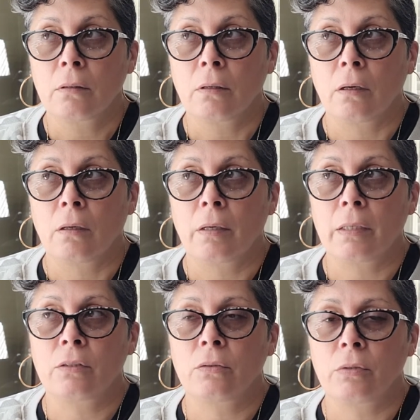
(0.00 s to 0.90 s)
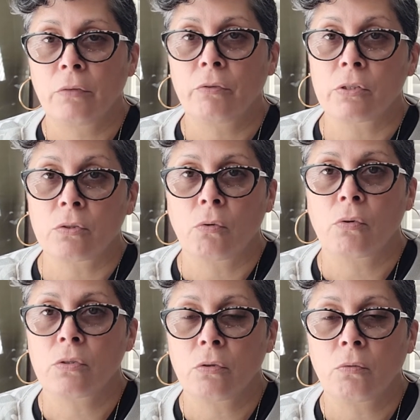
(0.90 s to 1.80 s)
and to different
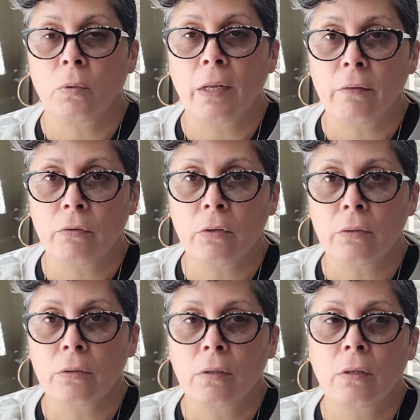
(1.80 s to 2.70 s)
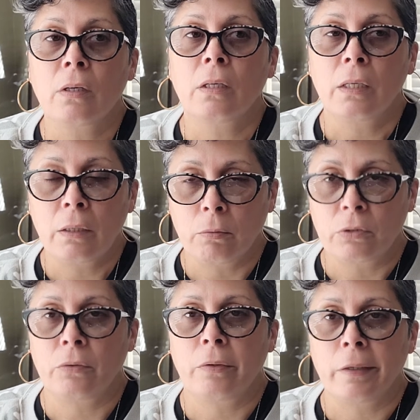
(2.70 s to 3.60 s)
stores or whatever, he will
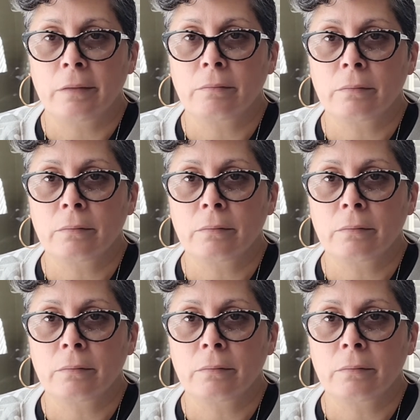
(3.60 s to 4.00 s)
do that.